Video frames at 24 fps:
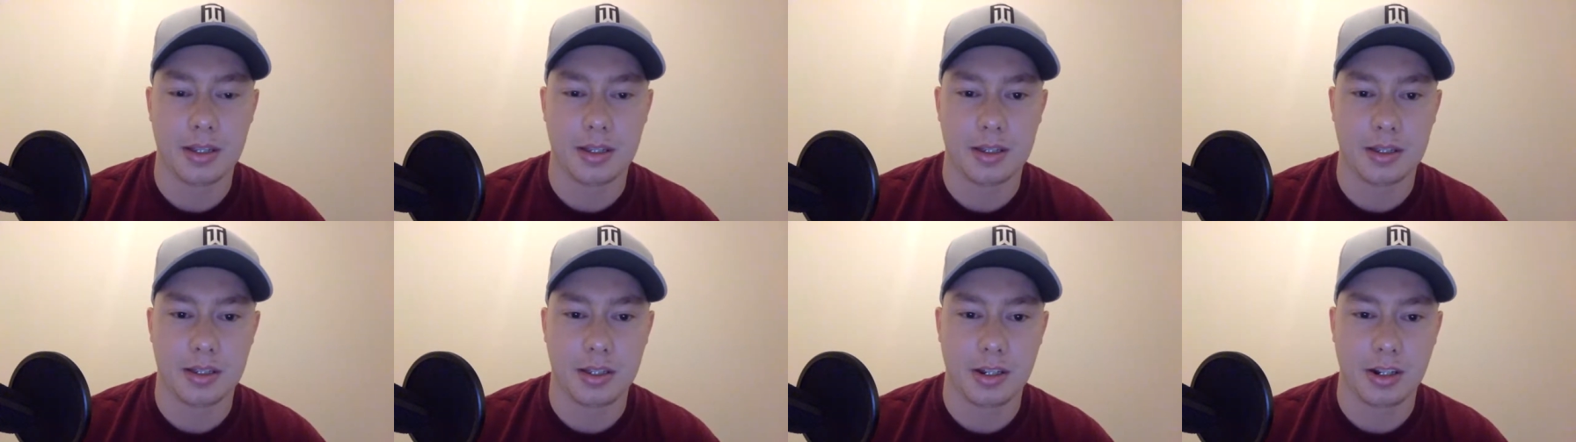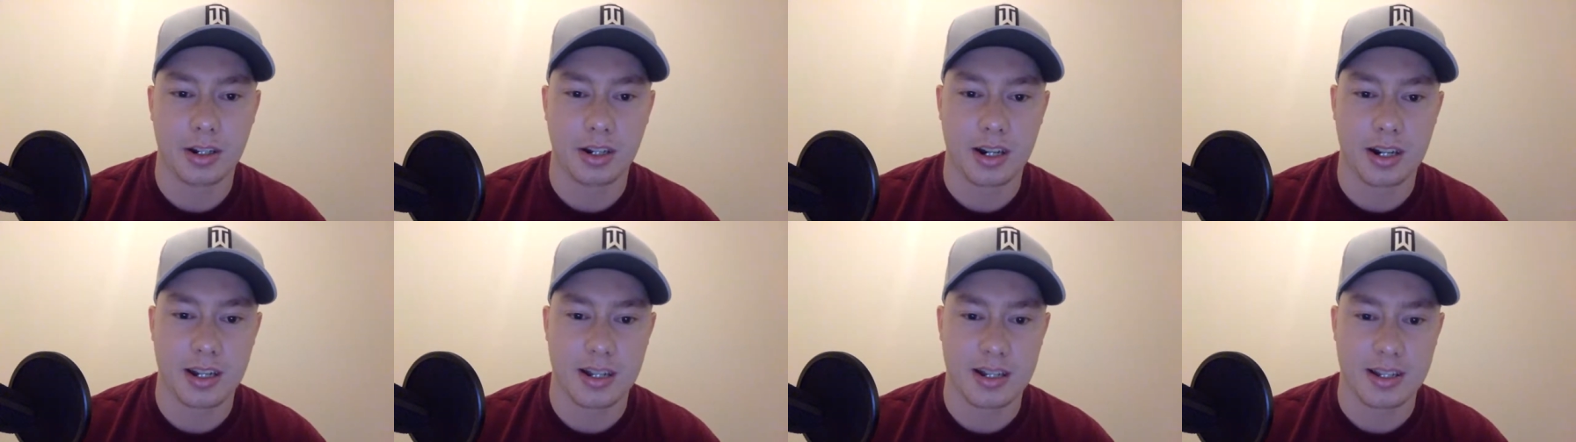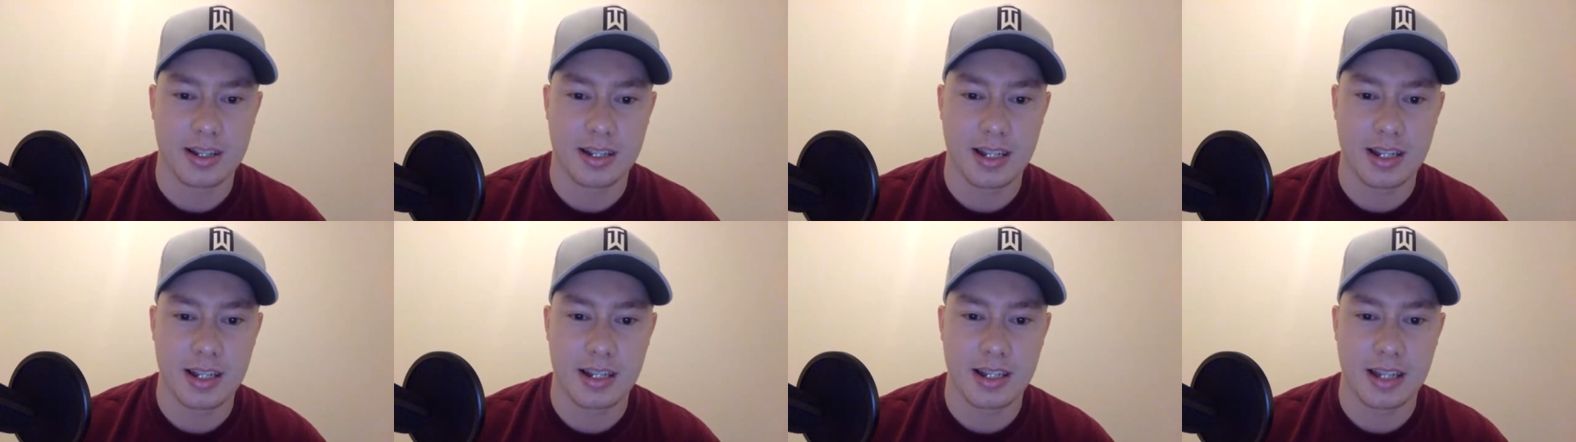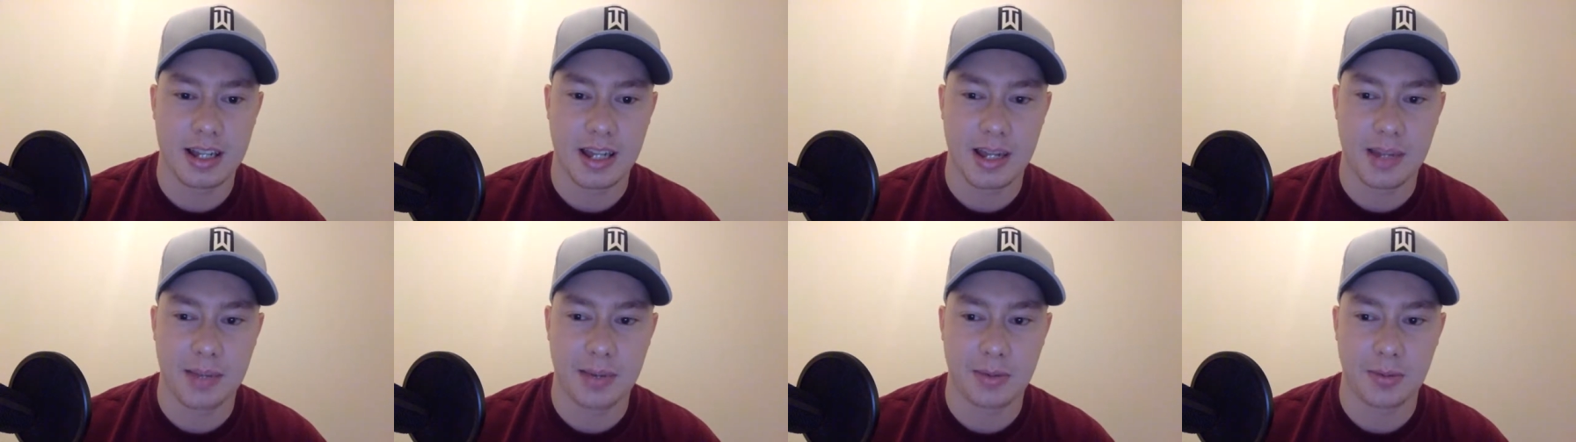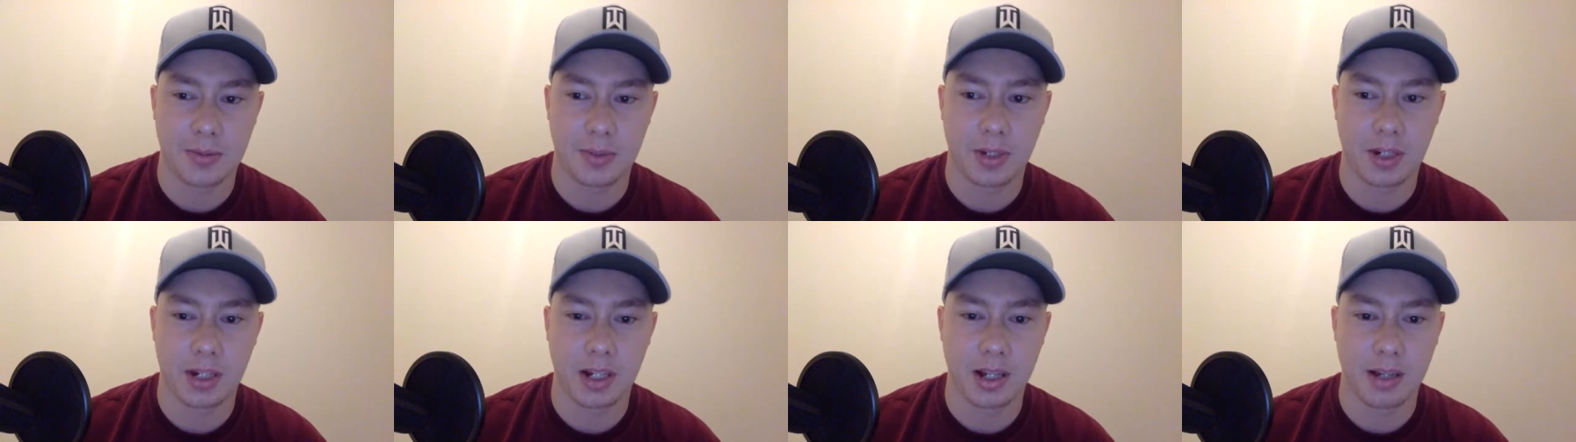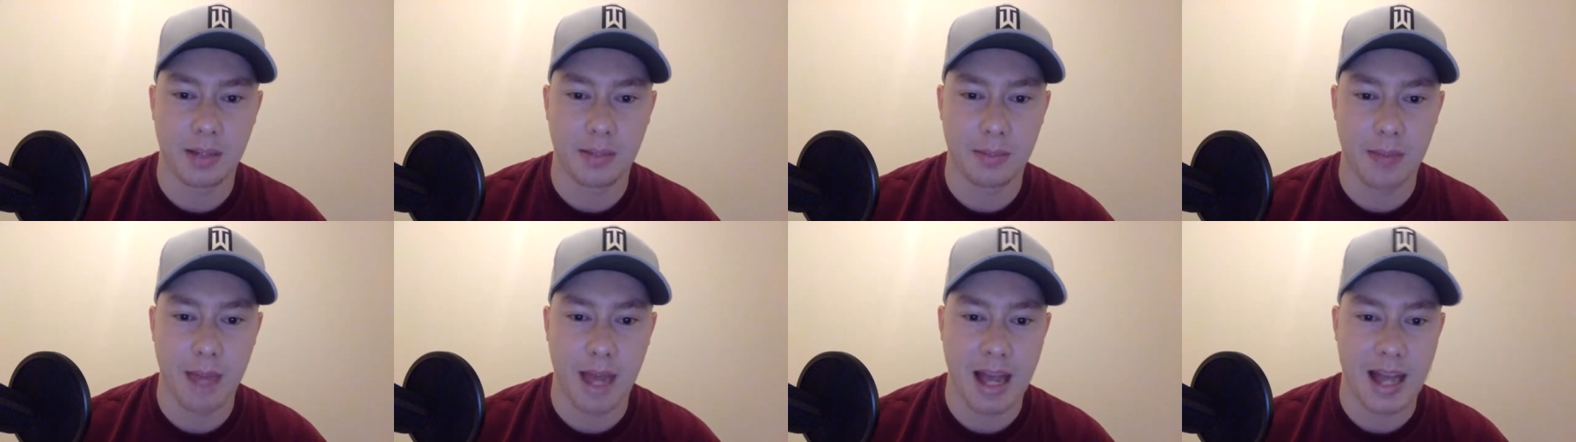You're going to see teams put
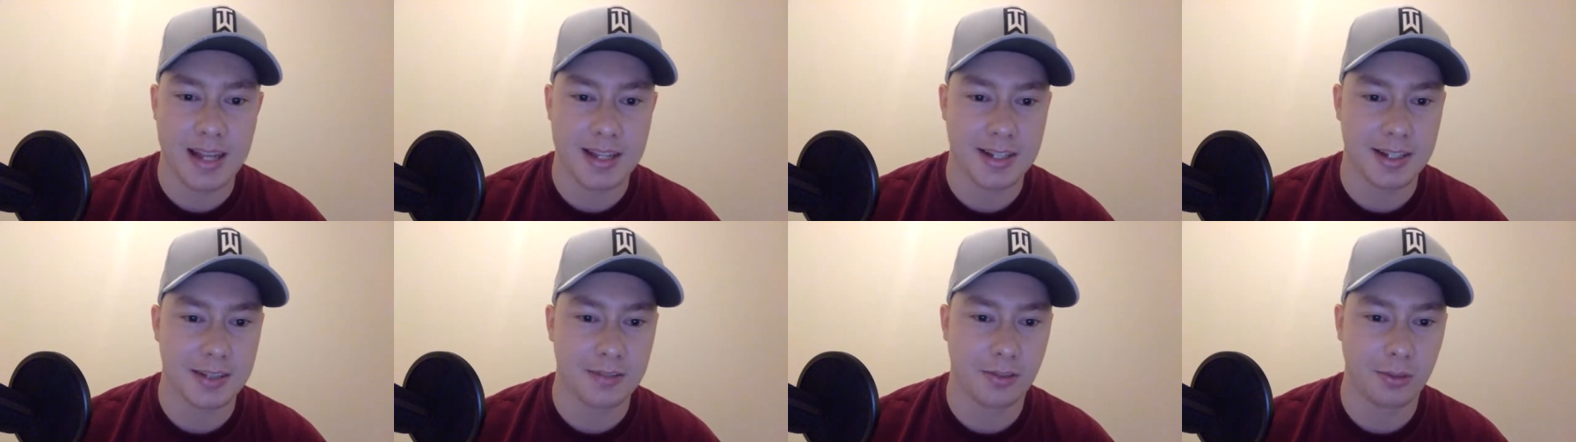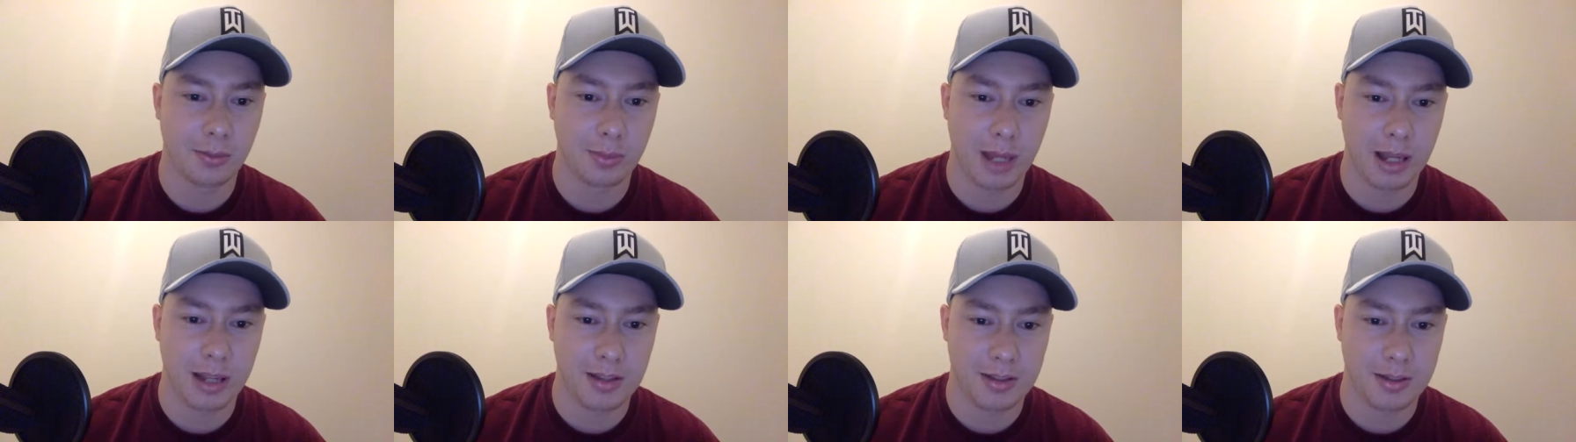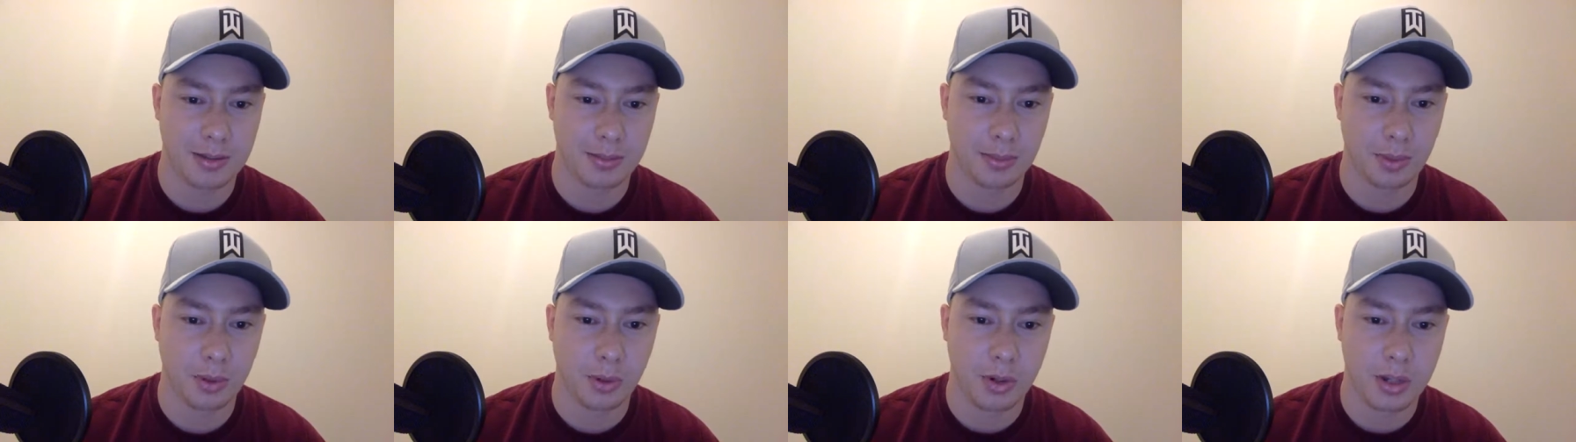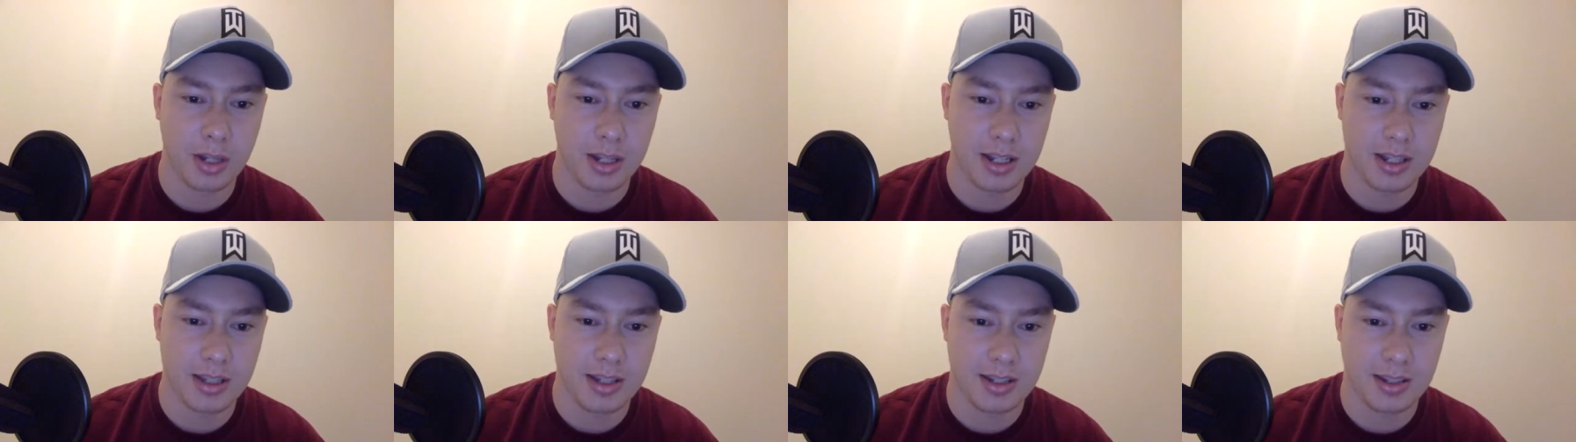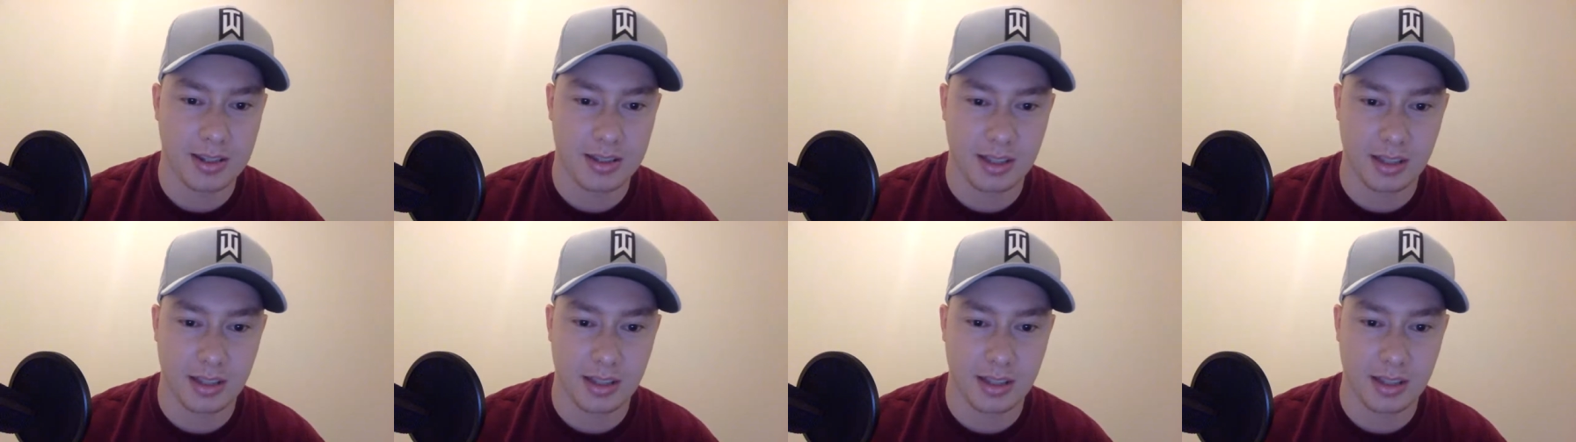up massive amounts of points.